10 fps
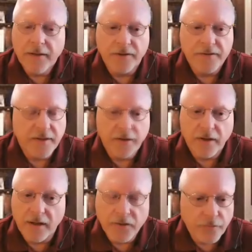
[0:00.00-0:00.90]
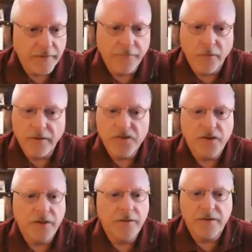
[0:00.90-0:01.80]
your your country of
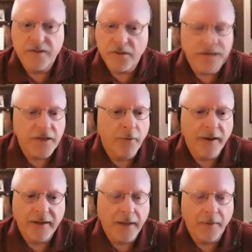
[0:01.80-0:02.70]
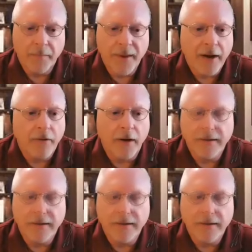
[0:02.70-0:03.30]
origin, your socioeconomic background.